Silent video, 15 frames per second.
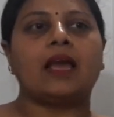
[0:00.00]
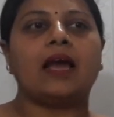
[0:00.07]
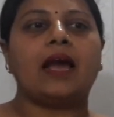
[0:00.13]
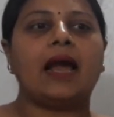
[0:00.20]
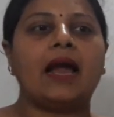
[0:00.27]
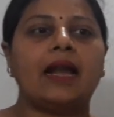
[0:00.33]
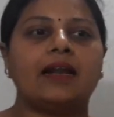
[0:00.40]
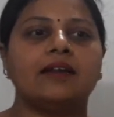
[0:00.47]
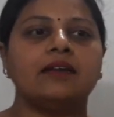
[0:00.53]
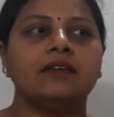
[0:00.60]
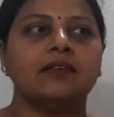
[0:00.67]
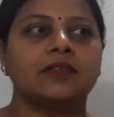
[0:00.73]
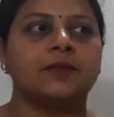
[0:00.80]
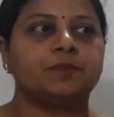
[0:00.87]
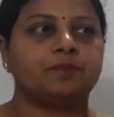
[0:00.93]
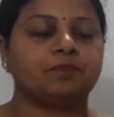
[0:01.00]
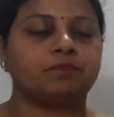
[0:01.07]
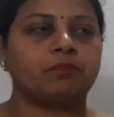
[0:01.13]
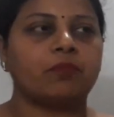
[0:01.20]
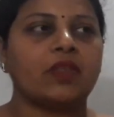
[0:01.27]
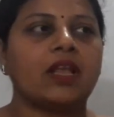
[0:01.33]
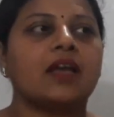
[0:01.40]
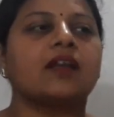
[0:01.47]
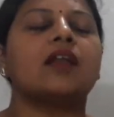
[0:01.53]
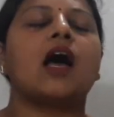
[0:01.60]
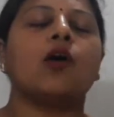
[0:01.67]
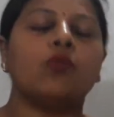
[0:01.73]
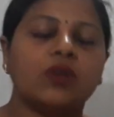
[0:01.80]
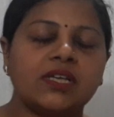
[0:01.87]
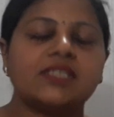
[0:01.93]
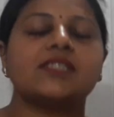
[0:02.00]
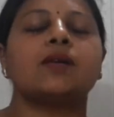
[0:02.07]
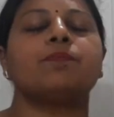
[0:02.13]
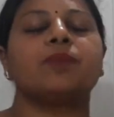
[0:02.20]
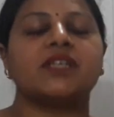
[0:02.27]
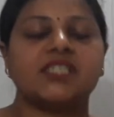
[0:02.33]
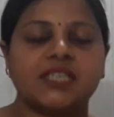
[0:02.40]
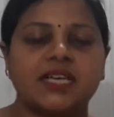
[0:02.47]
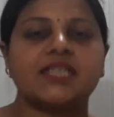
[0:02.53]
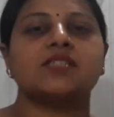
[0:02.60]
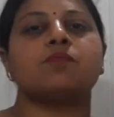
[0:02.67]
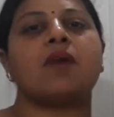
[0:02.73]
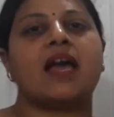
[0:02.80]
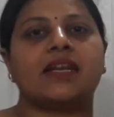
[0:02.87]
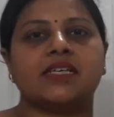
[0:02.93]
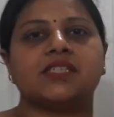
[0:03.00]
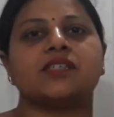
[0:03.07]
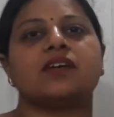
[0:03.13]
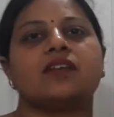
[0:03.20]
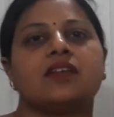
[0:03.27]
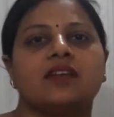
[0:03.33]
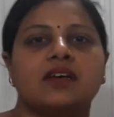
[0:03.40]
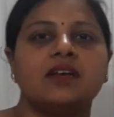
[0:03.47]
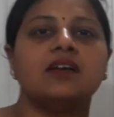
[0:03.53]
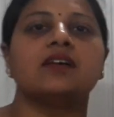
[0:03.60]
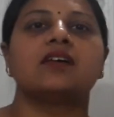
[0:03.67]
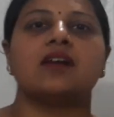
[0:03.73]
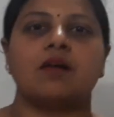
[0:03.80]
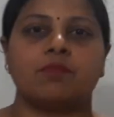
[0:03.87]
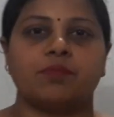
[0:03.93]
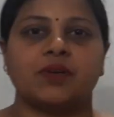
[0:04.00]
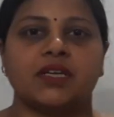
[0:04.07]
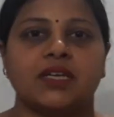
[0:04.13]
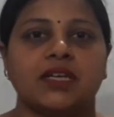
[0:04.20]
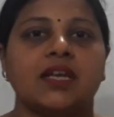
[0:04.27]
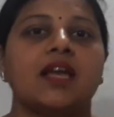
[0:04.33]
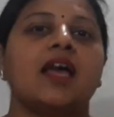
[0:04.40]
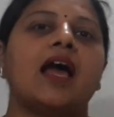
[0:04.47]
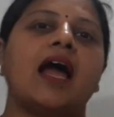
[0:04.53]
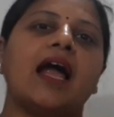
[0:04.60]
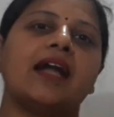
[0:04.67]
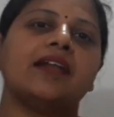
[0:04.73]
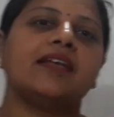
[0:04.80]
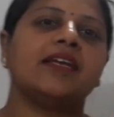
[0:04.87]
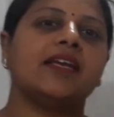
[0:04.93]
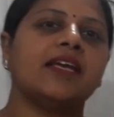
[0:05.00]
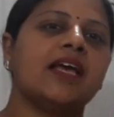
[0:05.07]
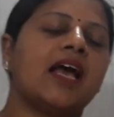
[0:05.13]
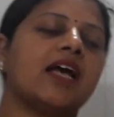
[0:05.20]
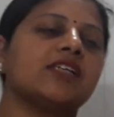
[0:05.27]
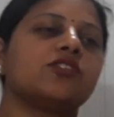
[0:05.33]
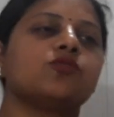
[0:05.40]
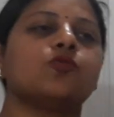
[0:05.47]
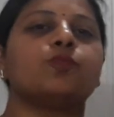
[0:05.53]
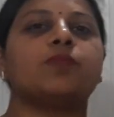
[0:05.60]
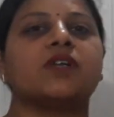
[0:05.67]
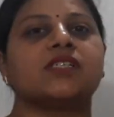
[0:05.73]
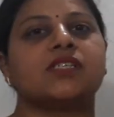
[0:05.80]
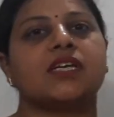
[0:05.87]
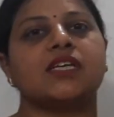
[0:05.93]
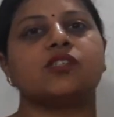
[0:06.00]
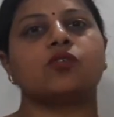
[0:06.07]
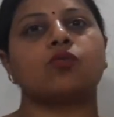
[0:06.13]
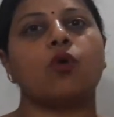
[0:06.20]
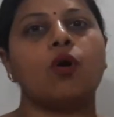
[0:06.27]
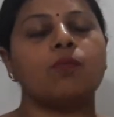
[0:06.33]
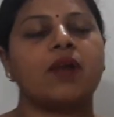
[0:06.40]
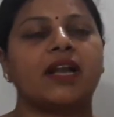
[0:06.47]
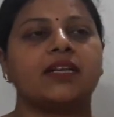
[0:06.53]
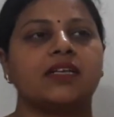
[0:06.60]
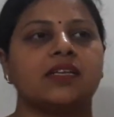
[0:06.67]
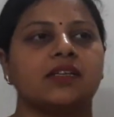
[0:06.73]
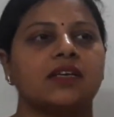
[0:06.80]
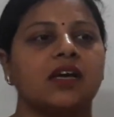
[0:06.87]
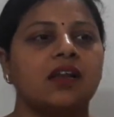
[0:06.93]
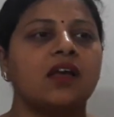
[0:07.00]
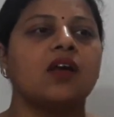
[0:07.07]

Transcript: and Rahul is a purchase manager in a company and he has to purchase raw material